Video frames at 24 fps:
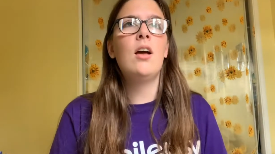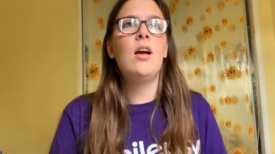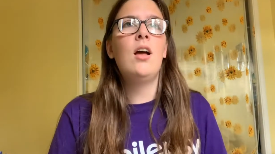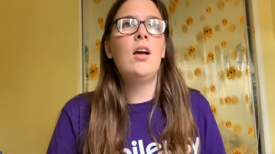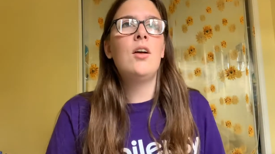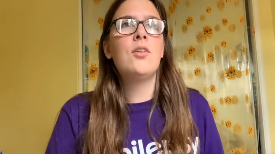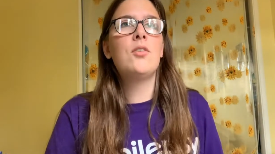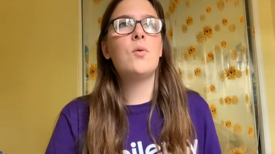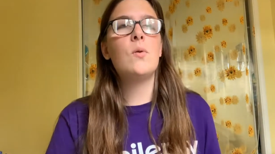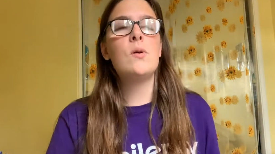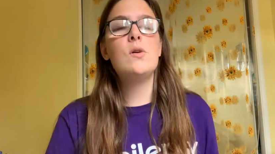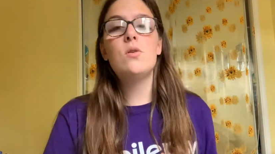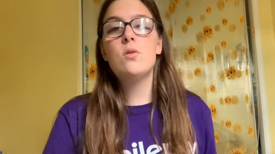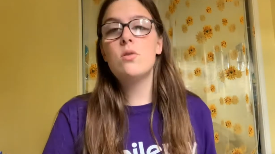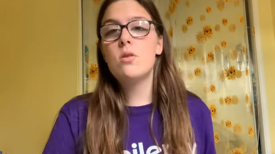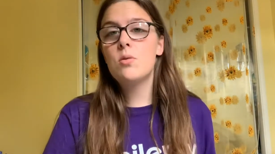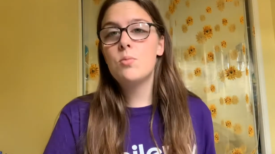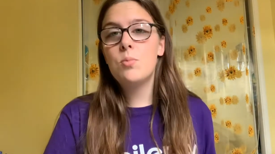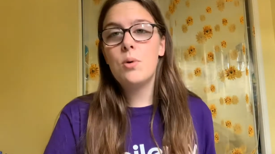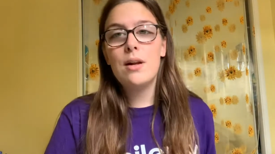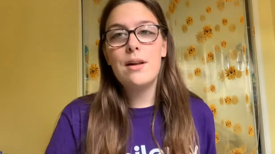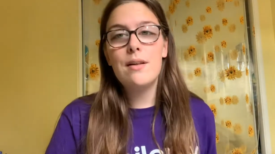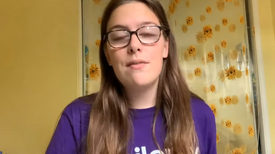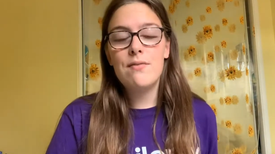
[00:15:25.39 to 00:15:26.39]
So I ordered
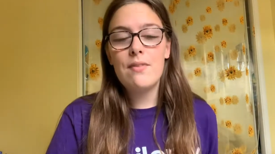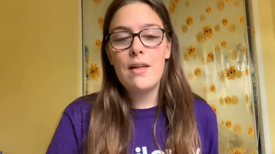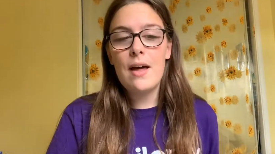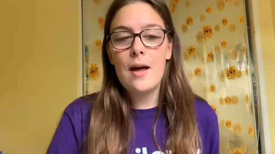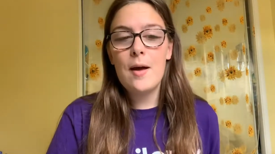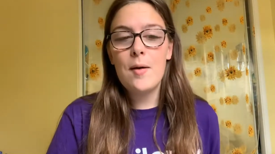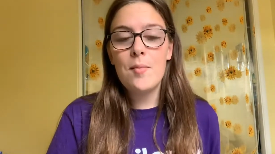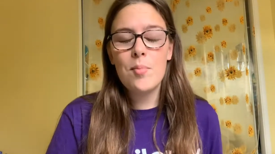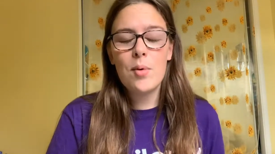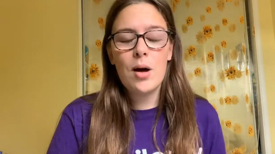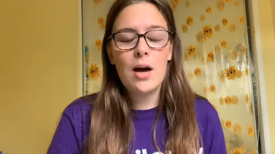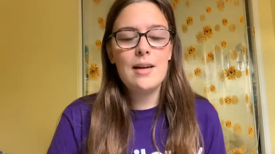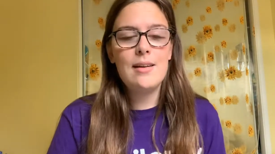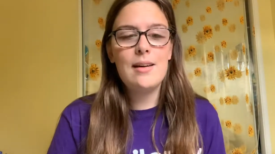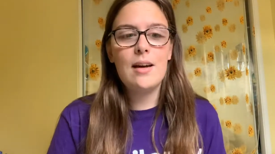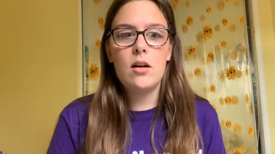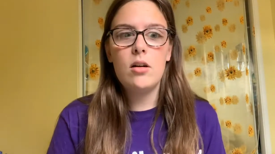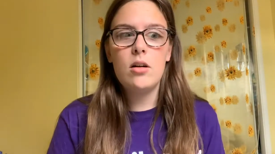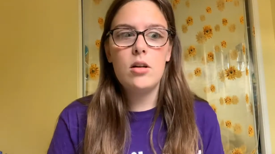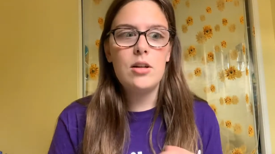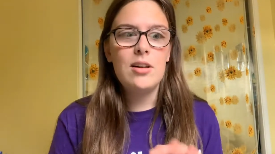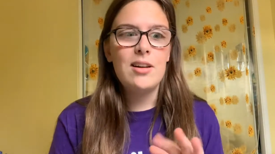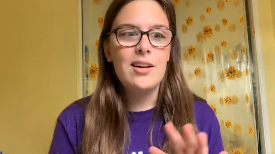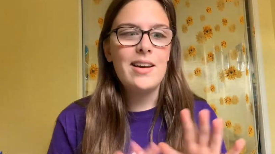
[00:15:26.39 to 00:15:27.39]
one of them. I
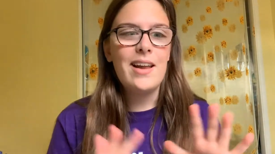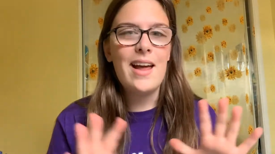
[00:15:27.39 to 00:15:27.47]
downloaded